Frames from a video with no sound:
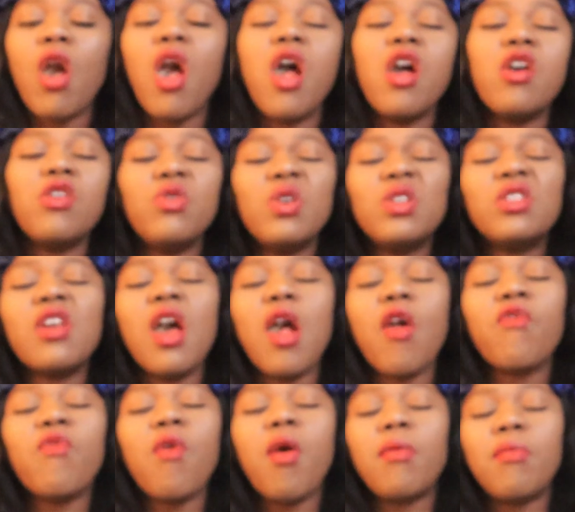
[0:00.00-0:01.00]
I always
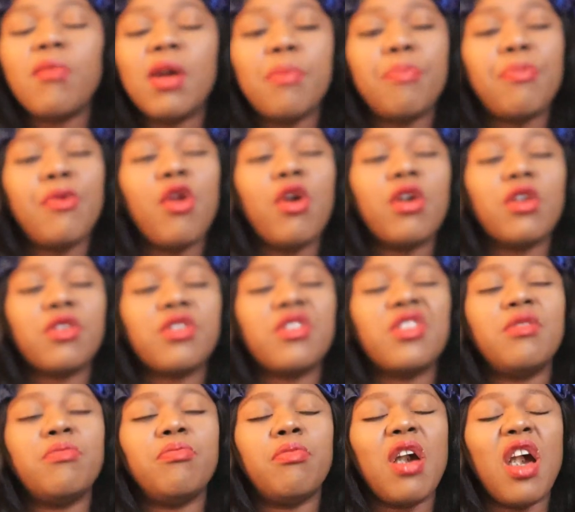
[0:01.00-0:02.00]
have my
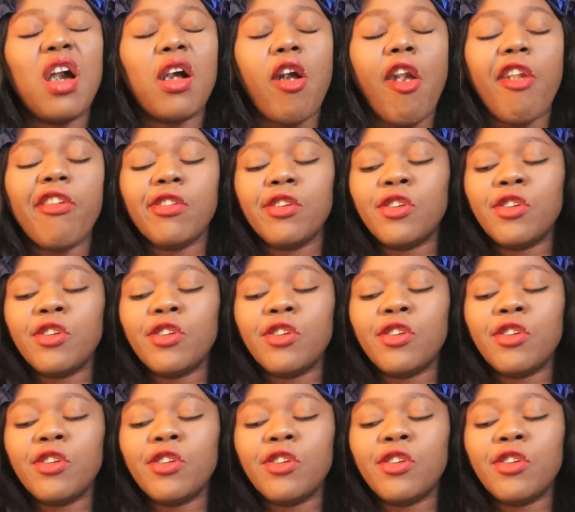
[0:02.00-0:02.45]
plugs in bank.